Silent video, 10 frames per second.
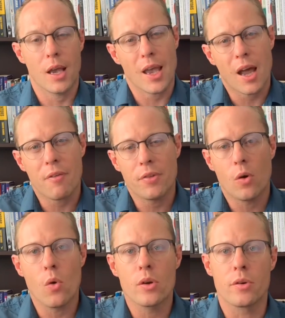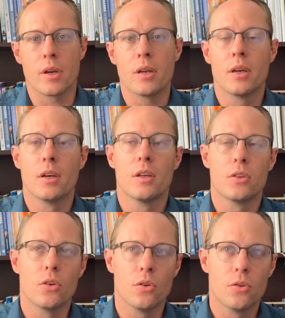out of the ordinary
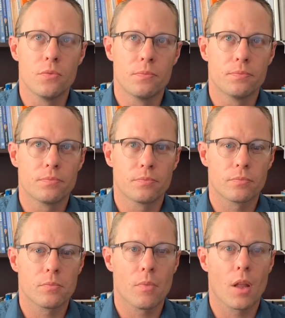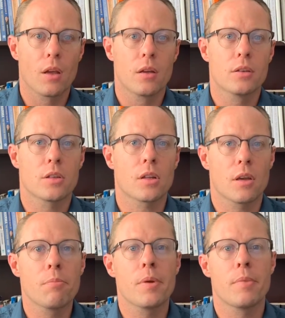to start
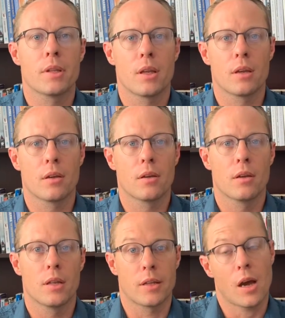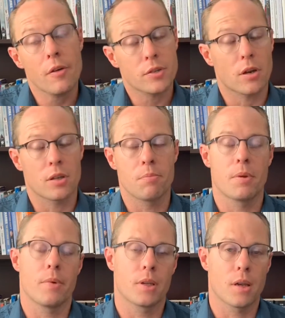implementing, that I've started
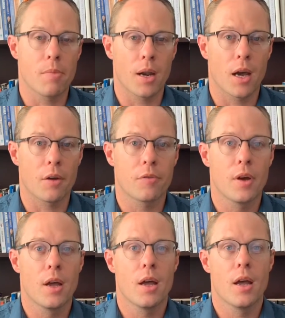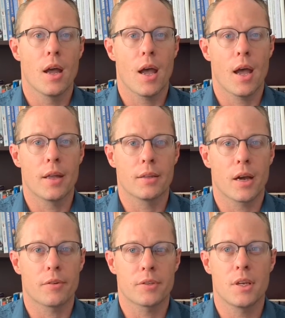implementing in my life, and
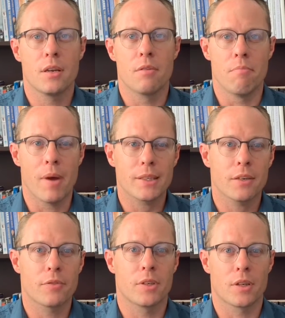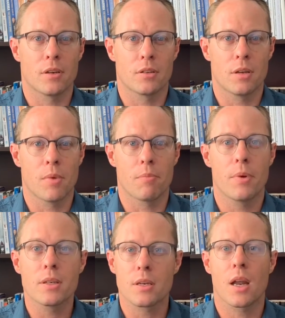I've seen massive results in my
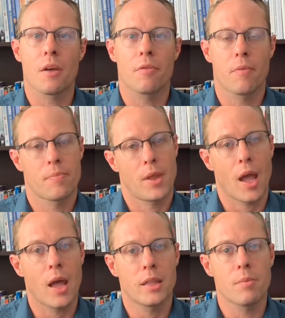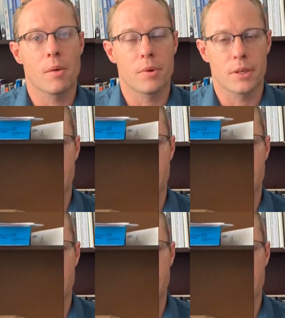personal life and in my business.